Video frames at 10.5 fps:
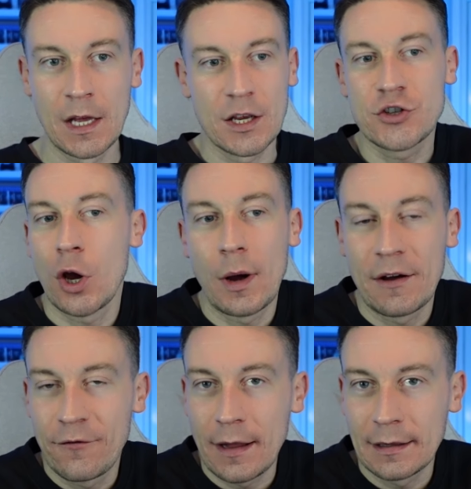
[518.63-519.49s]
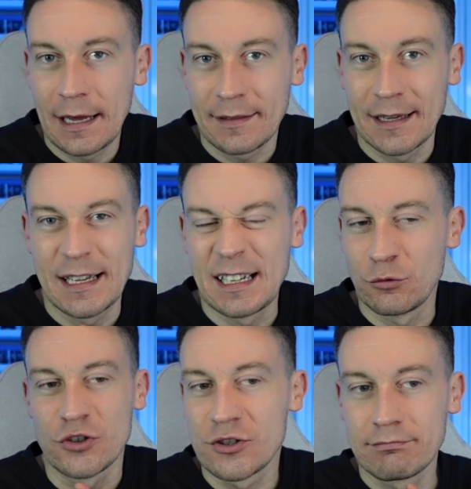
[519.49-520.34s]
So I felt like that it
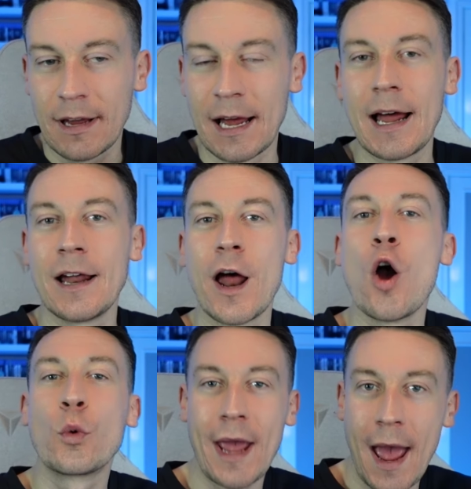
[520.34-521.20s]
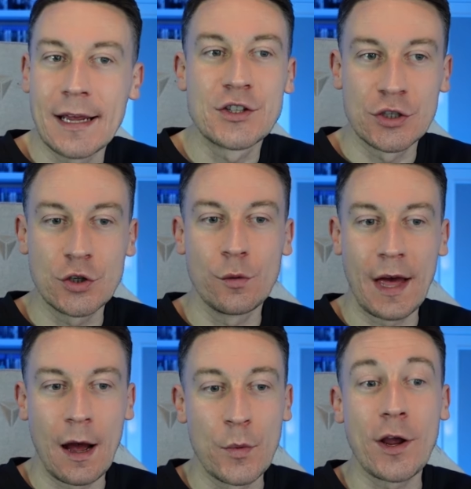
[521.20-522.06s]
was an okay to do
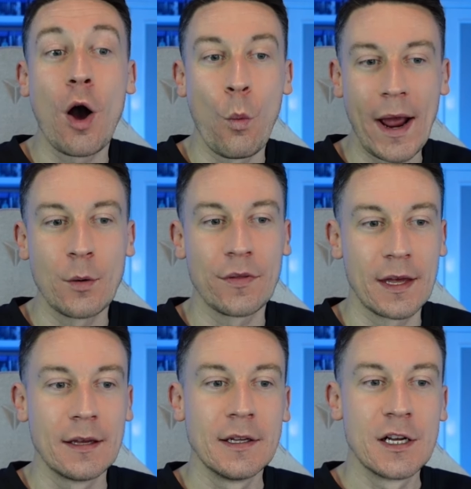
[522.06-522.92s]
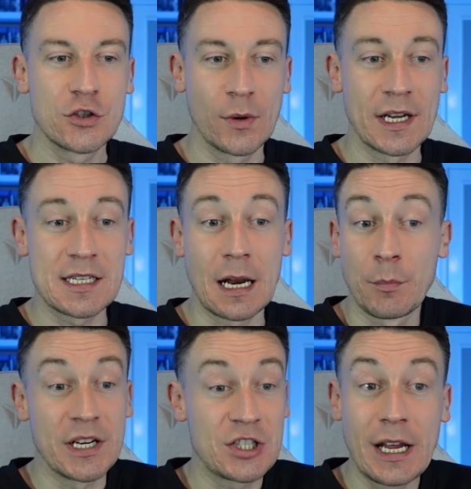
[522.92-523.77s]
that. We got away with it to an extent.
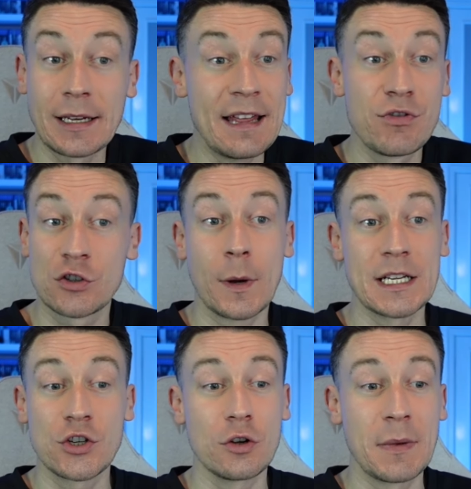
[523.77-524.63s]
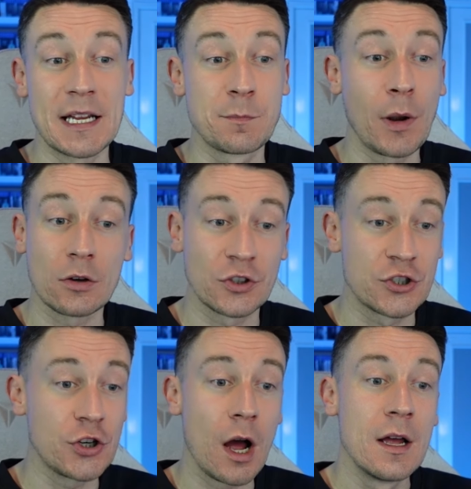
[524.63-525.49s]
But he's still in the 22 minutes, blocked a
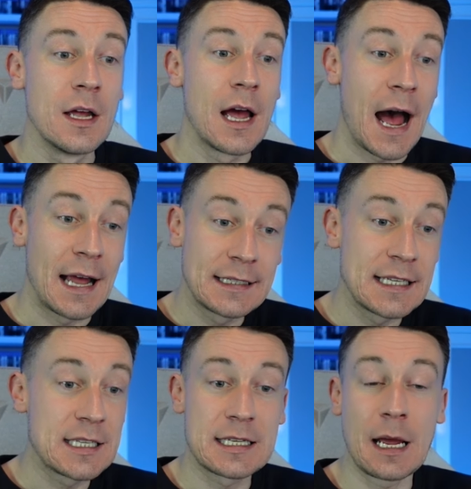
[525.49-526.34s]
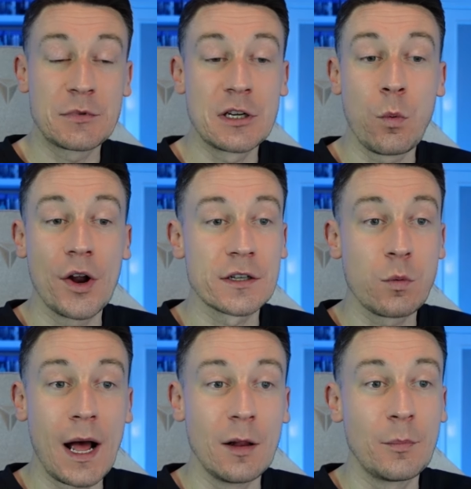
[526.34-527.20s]
shot and intercepted one as
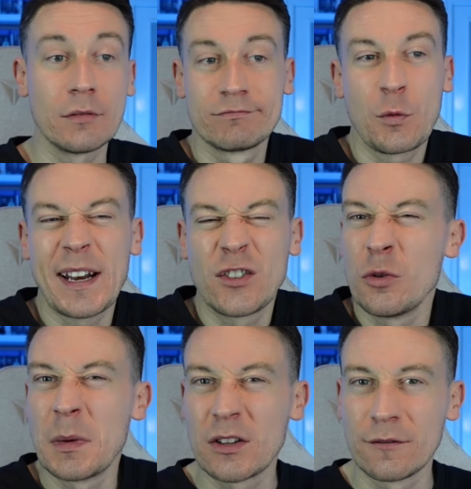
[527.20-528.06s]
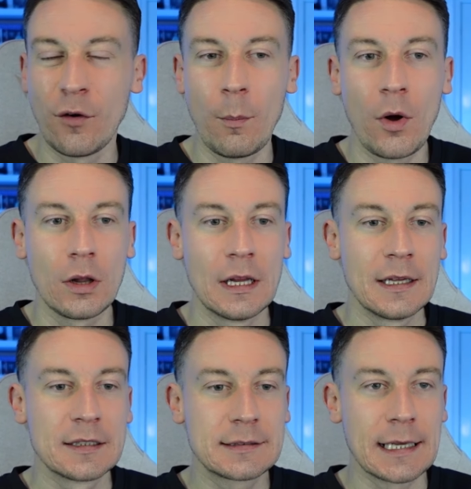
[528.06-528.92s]
well. But 22 minutes of football,
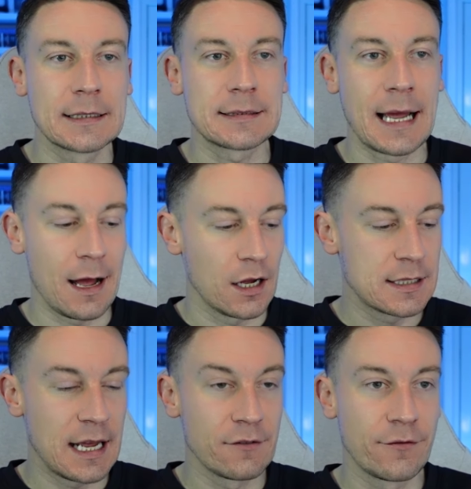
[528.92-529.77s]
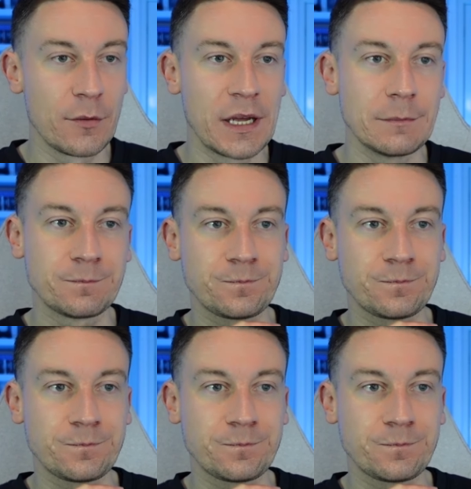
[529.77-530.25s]
6 out of 10 for me.